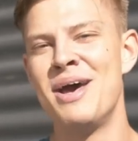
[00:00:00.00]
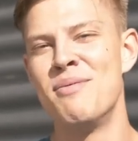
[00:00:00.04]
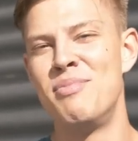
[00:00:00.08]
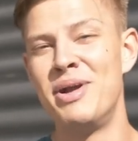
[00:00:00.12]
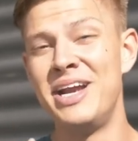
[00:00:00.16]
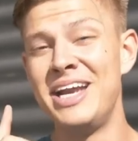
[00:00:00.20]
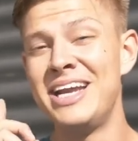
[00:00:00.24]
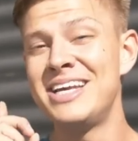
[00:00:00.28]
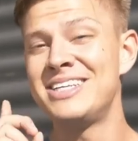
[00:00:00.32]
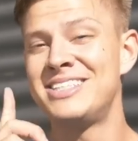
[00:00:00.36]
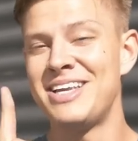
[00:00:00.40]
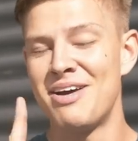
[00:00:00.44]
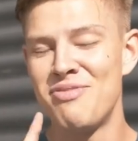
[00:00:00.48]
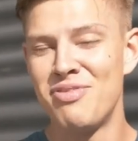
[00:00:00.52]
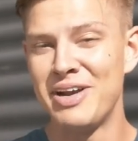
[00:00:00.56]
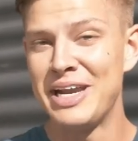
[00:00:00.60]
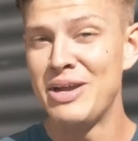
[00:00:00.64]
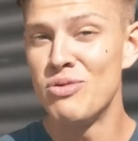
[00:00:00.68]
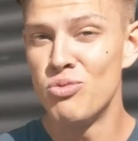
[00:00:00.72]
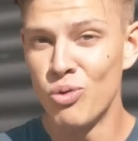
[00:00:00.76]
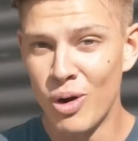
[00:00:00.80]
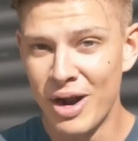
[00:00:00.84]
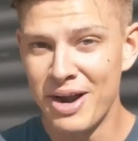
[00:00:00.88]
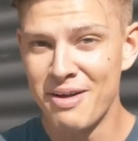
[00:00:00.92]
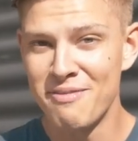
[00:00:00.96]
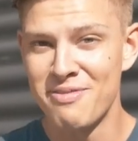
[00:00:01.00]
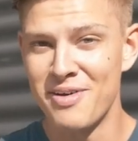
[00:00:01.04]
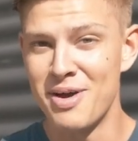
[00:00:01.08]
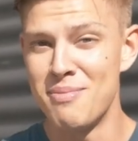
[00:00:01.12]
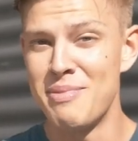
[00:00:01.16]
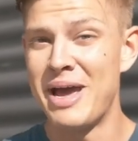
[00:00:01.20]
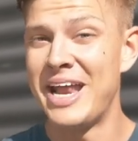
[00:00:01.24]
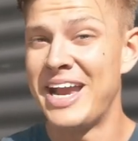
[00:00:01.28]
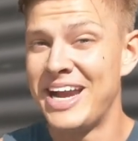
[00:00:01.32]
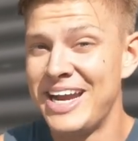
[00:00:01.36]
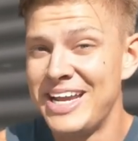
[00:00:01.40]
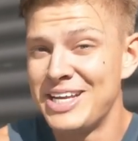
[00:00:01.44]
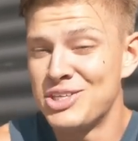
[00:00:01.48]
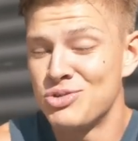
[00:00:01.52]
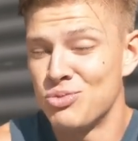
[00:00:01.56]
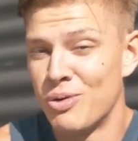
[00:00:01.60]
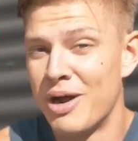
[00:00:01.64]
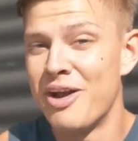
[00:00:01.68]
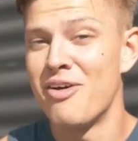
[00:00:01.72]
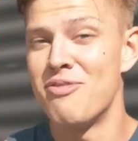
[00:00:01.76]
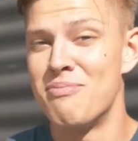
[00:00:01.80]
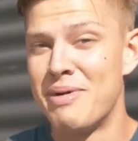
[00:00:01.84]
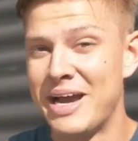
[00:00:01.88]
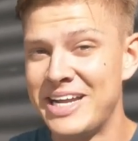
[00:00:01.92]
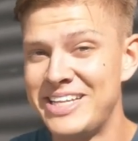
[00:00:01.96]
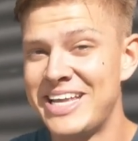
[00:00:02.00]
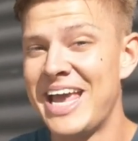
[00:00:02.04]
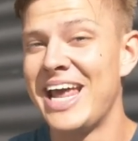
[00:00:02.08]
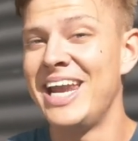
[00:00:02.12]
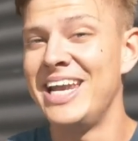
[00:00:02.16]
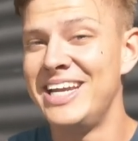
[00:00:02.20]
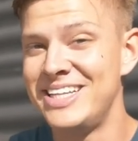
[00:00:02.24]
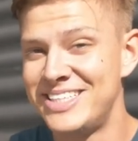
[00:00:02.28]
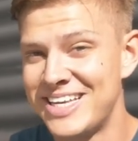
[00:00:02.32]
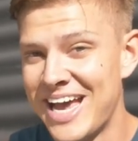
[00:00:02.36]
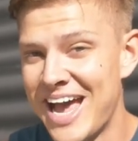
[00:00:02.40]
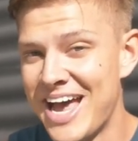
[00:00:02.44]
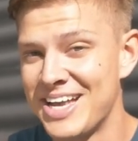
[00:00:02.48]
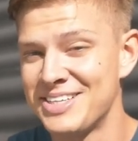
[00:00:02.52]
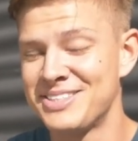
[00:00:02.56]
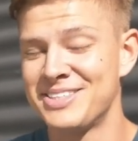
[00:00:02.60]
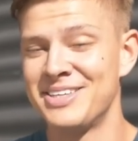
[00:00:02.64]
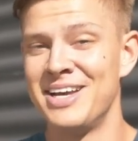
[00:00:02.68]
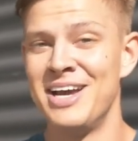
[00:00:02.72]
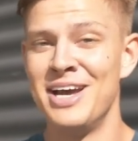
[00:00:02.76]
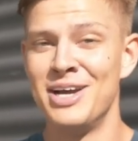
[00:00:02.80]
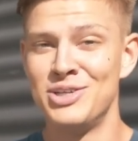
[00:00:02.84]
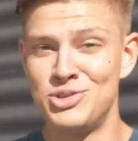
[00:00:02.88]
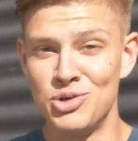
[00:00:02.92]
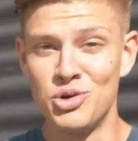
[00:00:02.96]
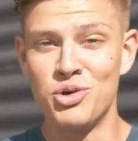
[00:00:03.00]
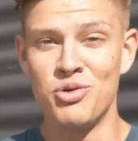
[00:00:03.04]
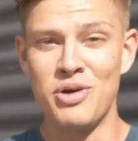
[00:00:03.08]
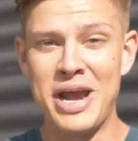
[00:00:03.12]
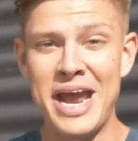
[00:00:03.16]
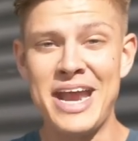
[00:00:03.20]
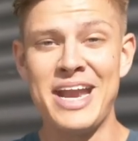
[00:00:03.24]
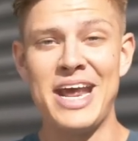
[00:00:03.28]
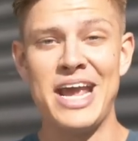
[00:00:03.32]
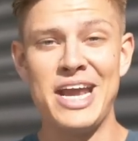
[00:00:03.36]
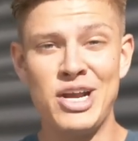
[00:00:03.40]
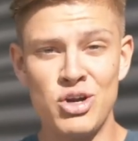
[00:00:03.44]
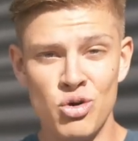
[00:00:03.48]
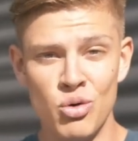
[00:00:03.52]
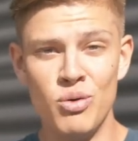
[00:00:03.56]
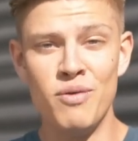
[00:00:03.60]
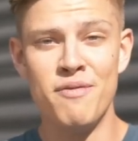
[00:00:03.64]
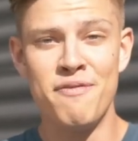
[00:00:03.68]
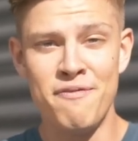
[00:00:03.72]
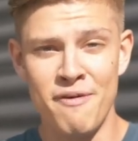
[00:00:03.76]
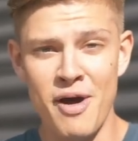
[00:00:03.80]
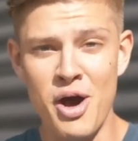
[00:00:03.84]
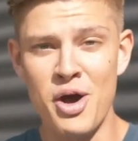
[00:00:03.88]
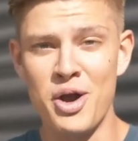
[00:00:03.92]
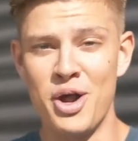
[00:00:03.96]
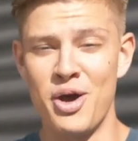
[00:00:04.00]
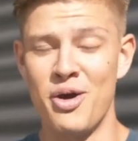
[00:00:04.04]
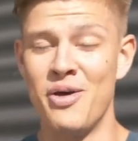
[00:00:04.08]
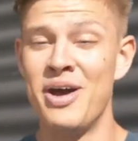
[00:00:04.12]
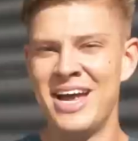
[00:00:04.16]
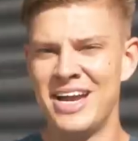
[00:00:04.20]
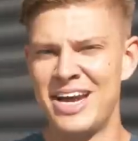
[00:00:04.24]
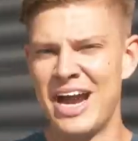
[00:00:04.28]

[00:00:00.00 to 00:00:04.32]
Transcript: But it is definitely one of them, and it is one of my daily tasks to create a cool photo.